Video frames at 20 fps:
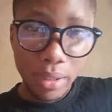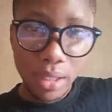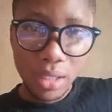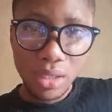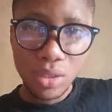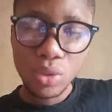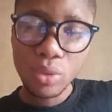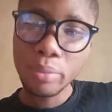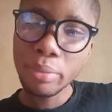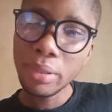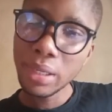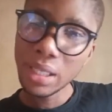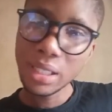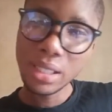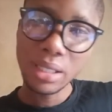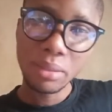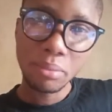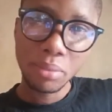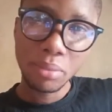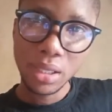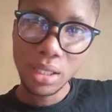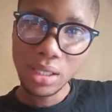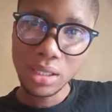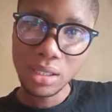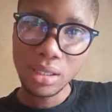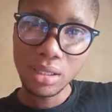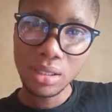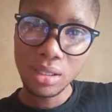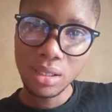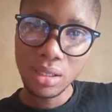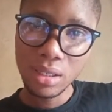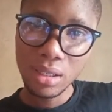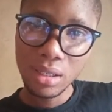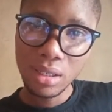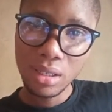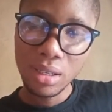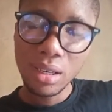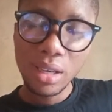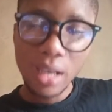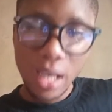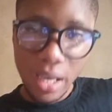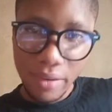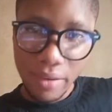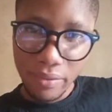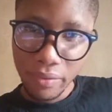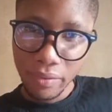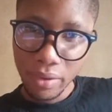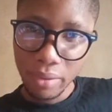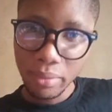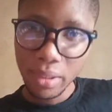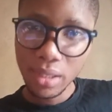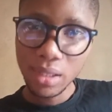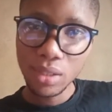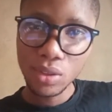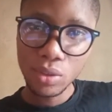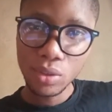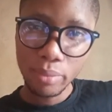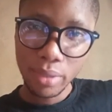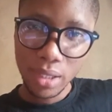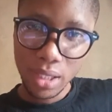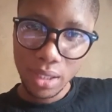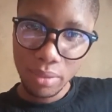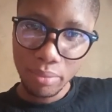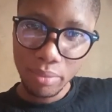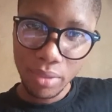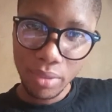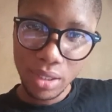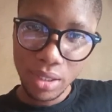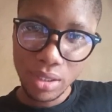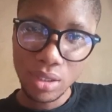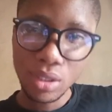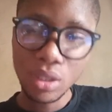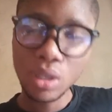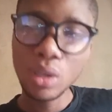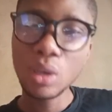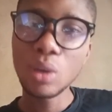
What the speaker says: So please, every farmer needs to plant maize.